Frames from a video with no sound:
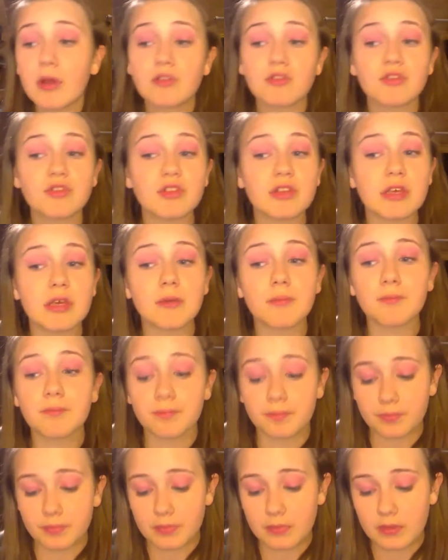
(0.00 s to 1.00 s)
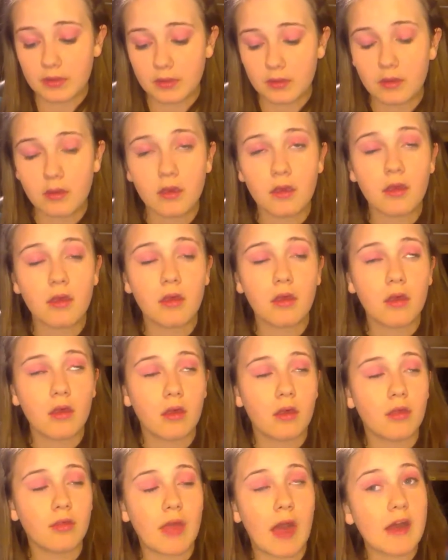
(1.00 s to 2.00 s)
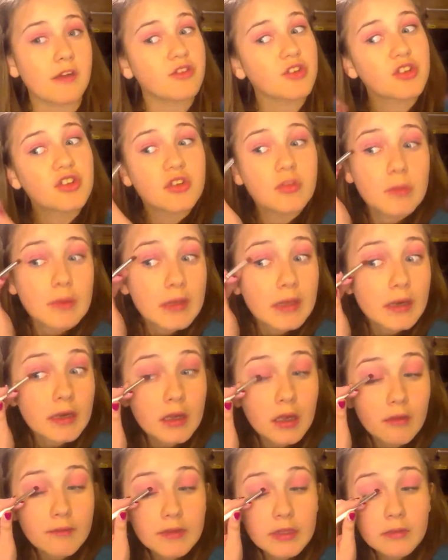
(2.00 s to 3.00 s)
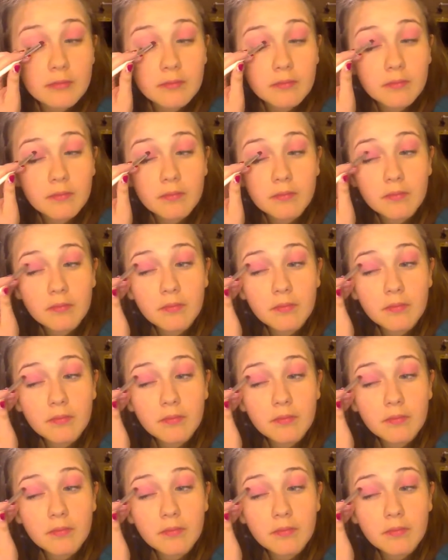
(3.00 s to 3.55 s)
So as you see, that's just the beginning of it.